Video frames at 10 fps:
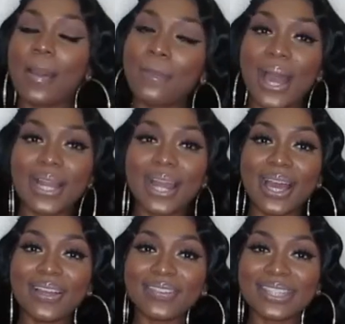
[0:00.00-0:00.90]

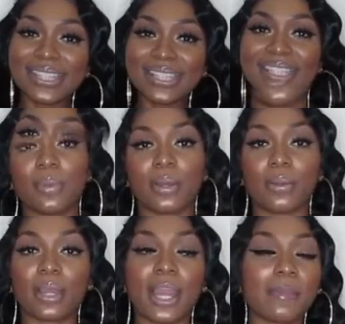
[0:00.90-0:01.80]
Bye, loves.
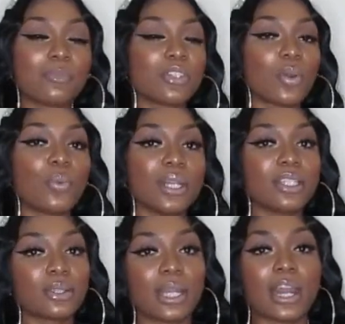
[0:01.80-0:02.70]
Okay, so what is
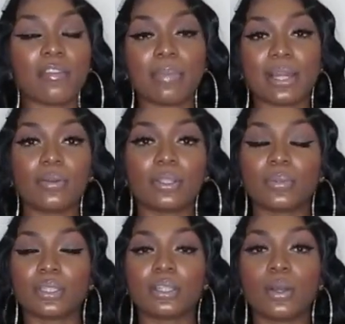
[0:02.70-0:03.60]
credit? Everybody always
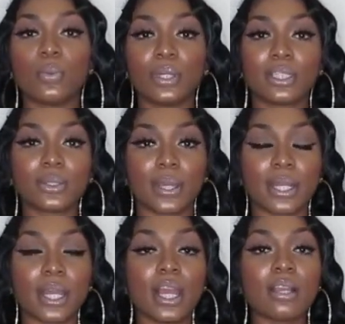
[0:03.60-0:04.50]
wants to know what is credit.